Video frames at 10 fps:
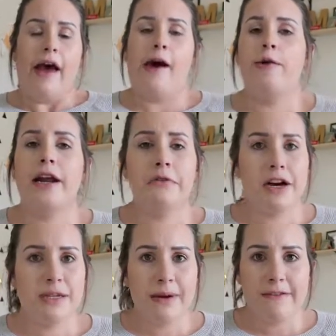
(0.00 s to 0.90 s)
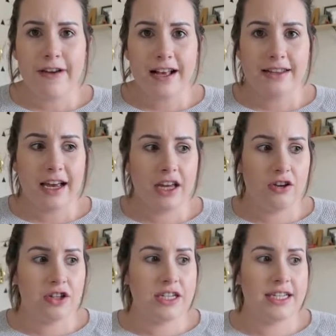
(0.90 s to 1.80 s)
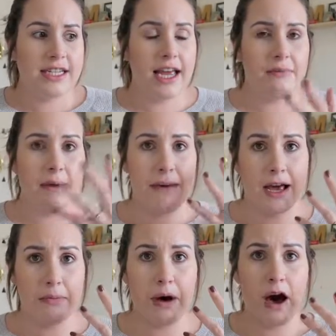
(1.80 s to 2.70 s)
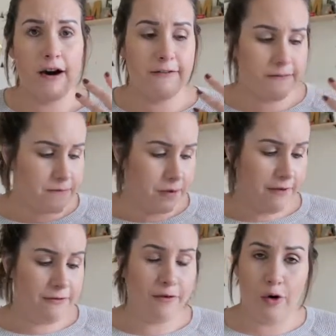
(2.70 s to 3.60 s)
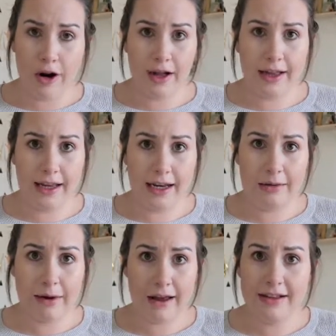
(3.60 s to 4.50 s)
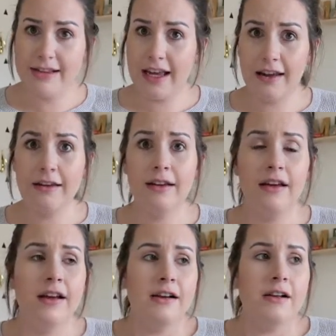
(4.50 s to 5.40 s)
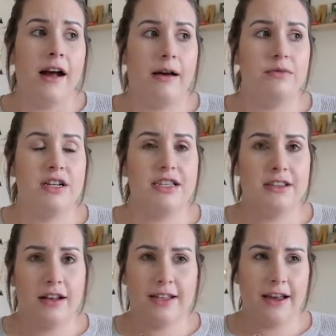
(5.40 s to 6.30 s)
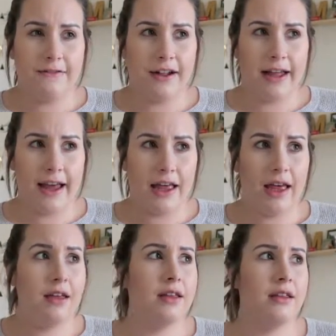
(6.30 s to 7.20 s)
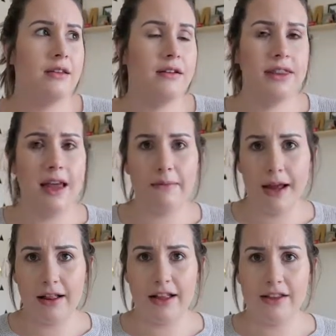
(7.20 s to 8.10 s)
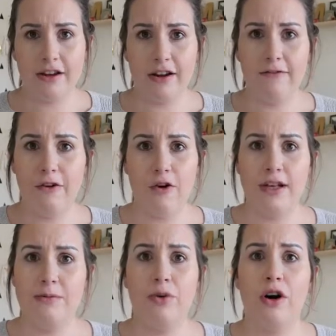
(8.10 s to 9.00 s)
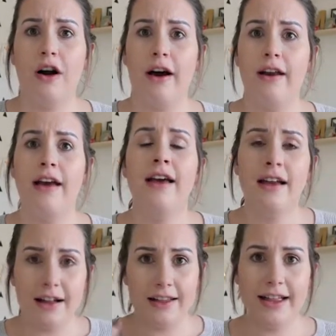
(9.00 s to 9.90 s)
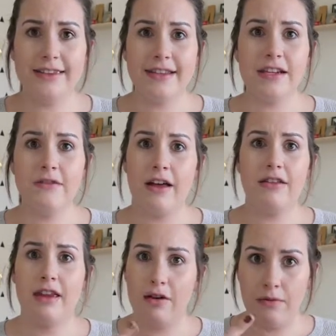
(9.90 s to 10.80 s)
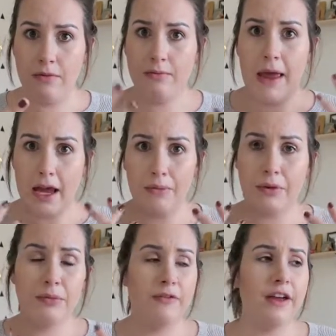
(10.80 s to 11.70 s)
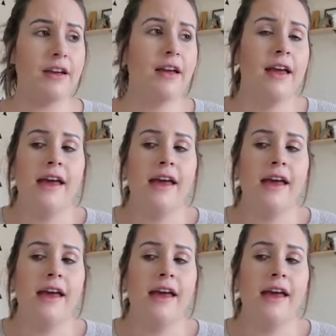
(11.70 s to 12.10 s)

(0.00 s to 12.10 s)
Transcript: When I wash my face, I usually take my makeup off before cleaning my skin, just because I feel like then my cleanser can focus more on cleansing rather than makeup removing.